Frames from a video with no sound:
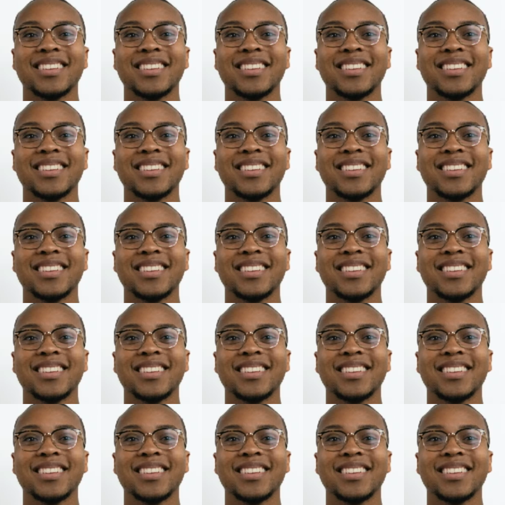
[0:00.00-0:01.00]

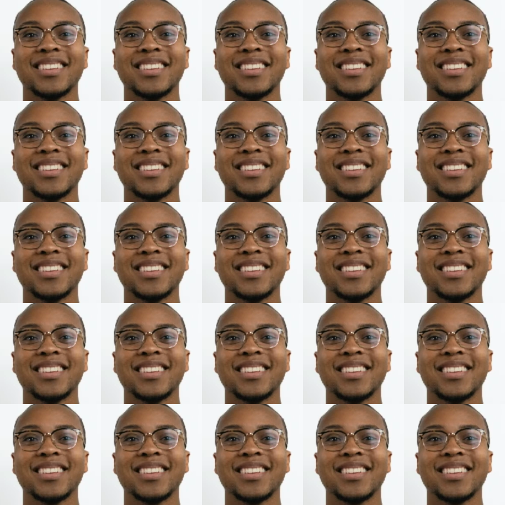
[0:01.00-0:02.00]

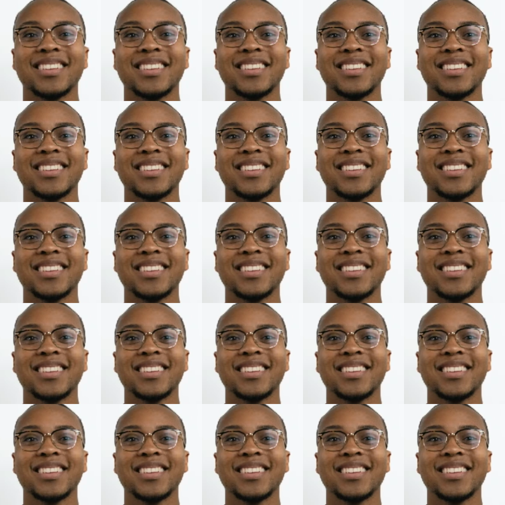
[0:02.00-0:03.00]

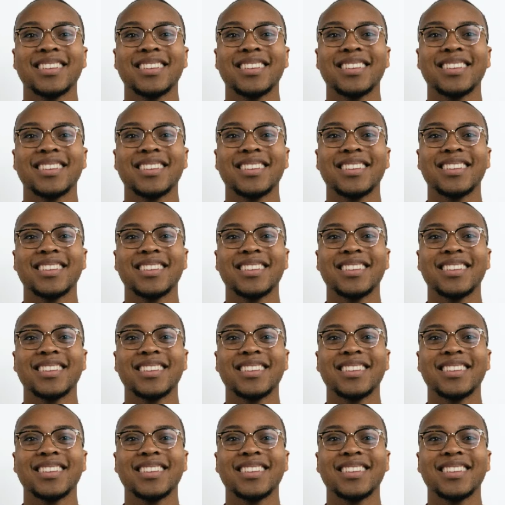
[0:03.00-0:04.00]

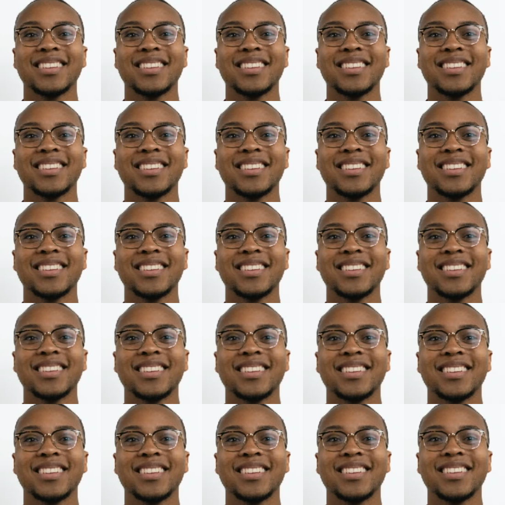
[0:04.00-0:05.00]

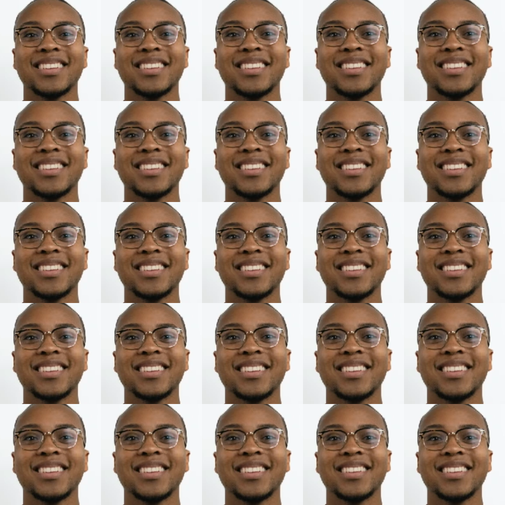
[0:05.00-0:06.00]
Nobody speaks.